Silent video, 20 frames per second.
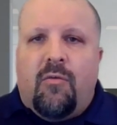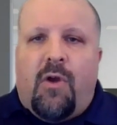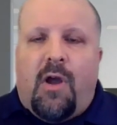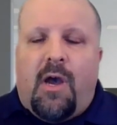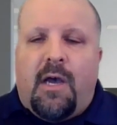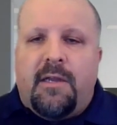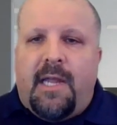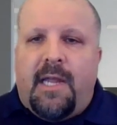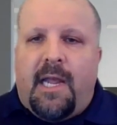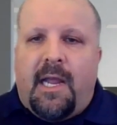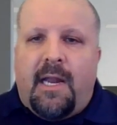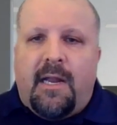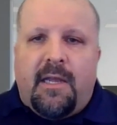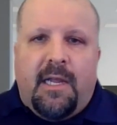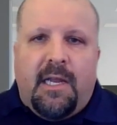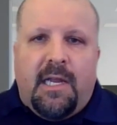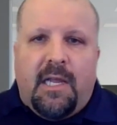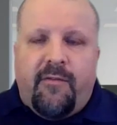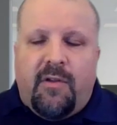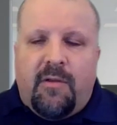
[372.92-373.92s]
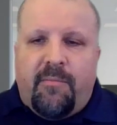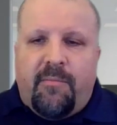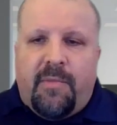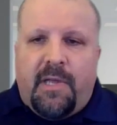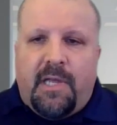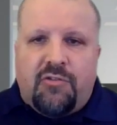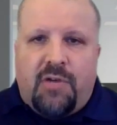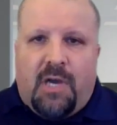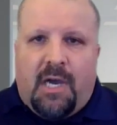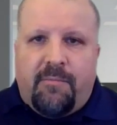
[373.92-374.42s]
Raw data can even
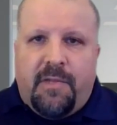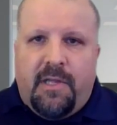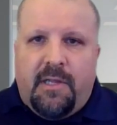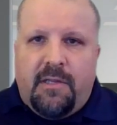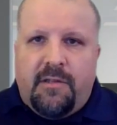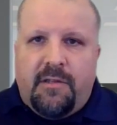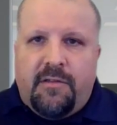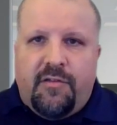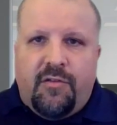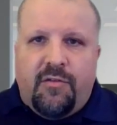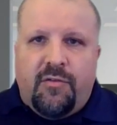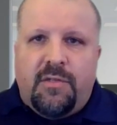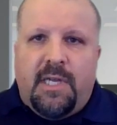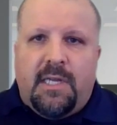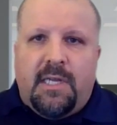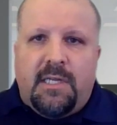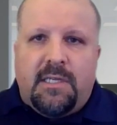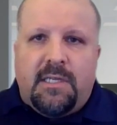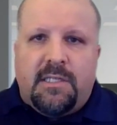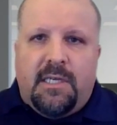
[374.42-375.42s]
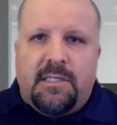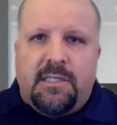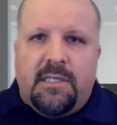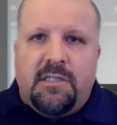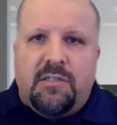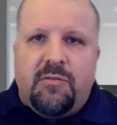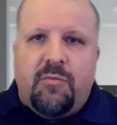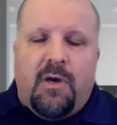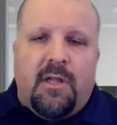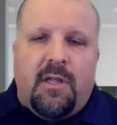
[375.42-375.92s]
be dropped into data sites
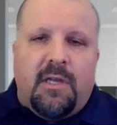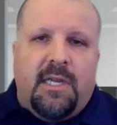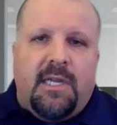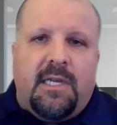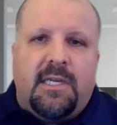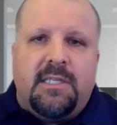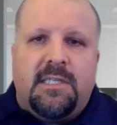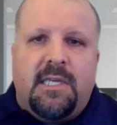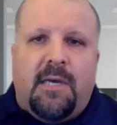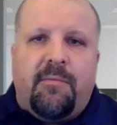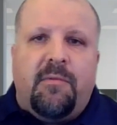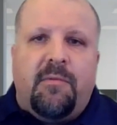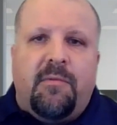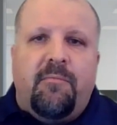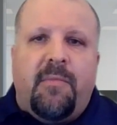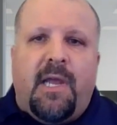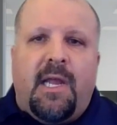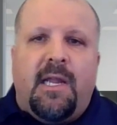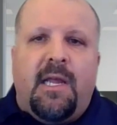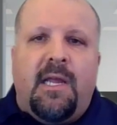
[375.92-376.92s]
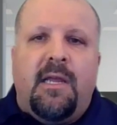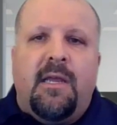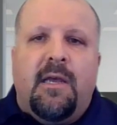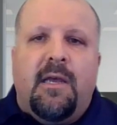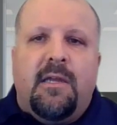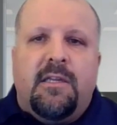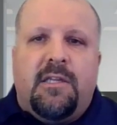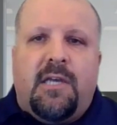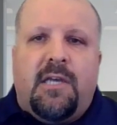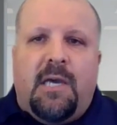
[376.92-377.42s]
as well. It can accept many
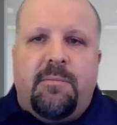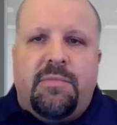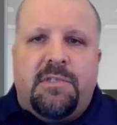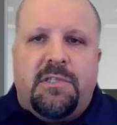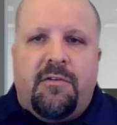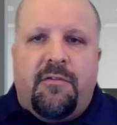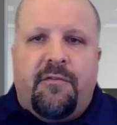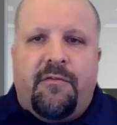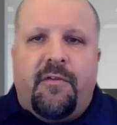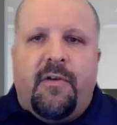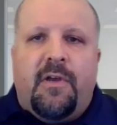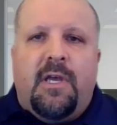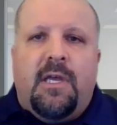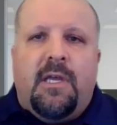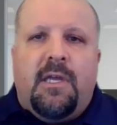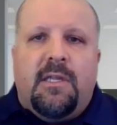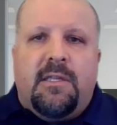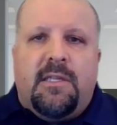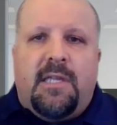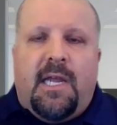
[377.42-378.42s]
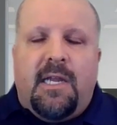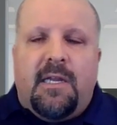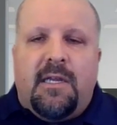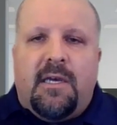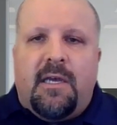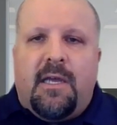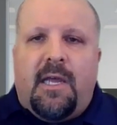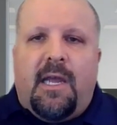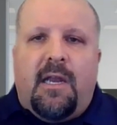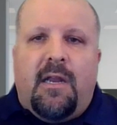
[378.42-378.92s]
types of
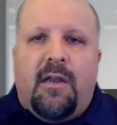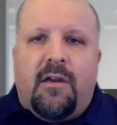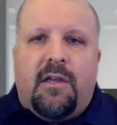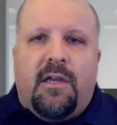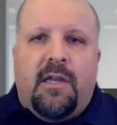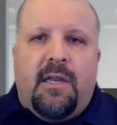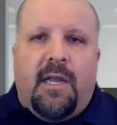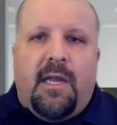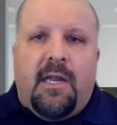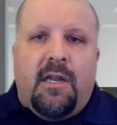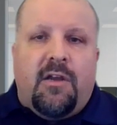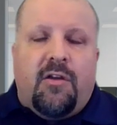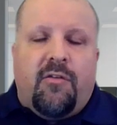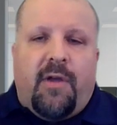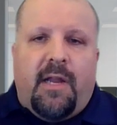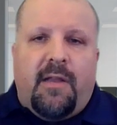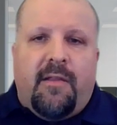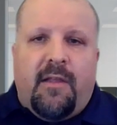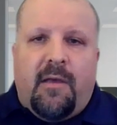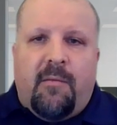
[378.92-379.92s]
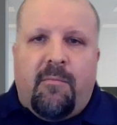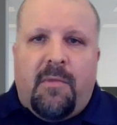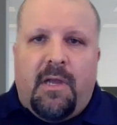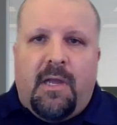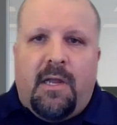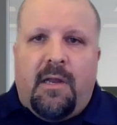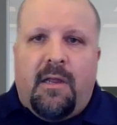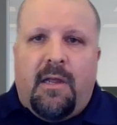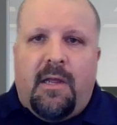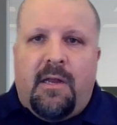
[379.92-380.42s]
data and it can integrate them
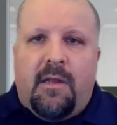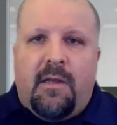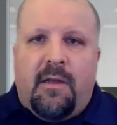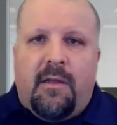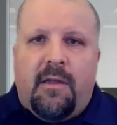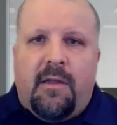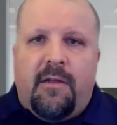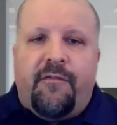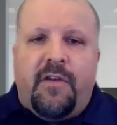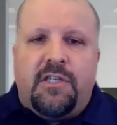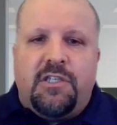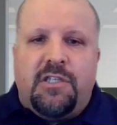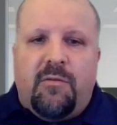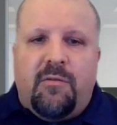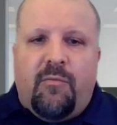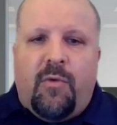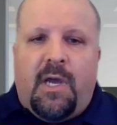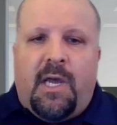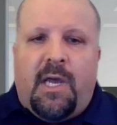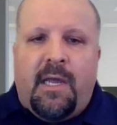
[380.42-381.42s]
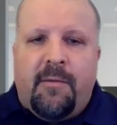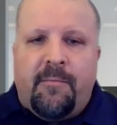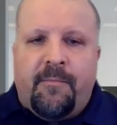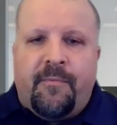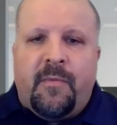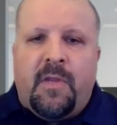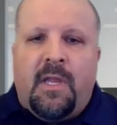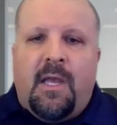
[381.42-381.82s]
in an efficient way.